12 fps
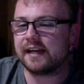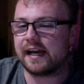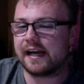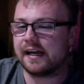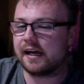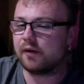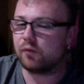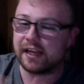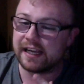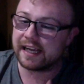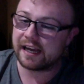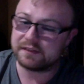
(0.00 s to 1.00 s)
A
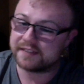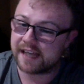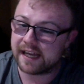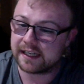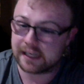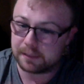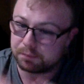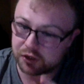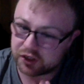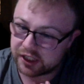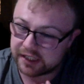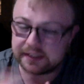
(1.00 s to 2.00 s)
rating out of 10, like a
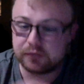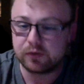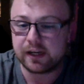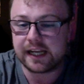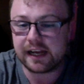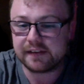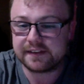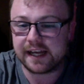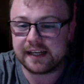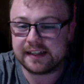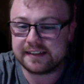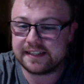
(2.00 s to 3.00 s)
predicted rating out of
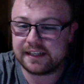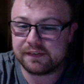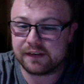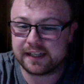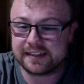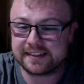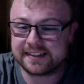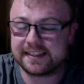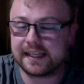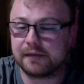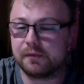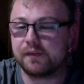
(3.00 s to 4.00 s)
10, and see if I can
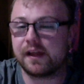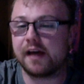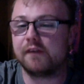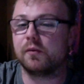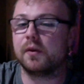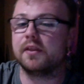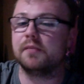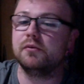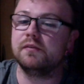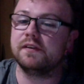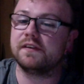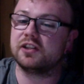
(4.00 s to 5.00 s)
stick with that for when the
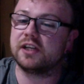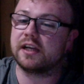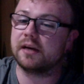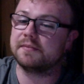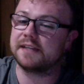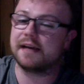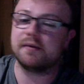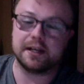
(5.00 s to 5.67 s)
movie eventually comes out.